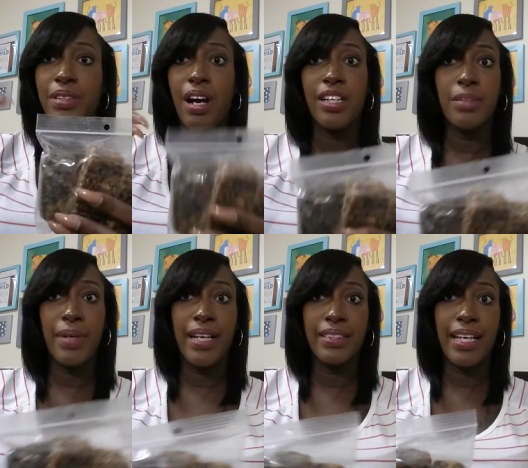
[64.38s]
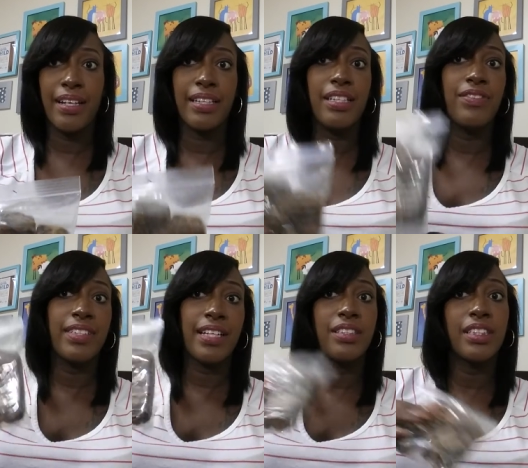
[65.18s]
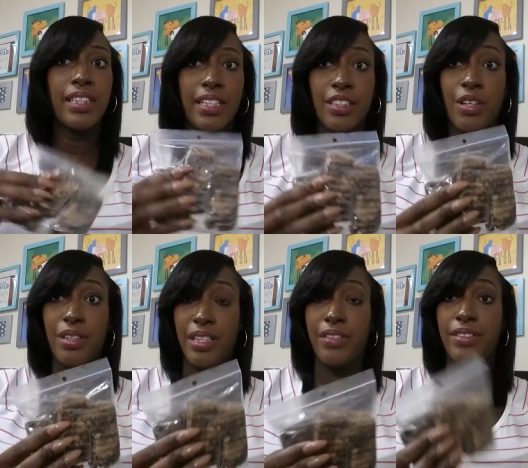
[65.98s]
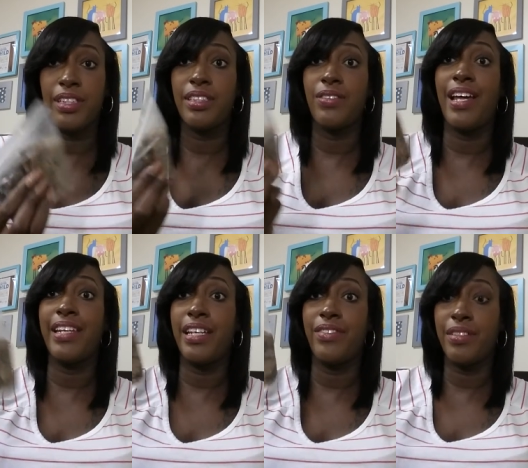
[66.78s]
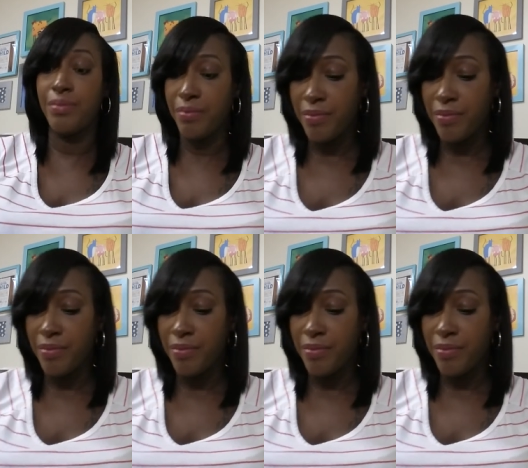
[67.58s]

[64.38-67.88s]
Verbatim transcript: dark spots out. It evens out your skin tone and everything. So I love it.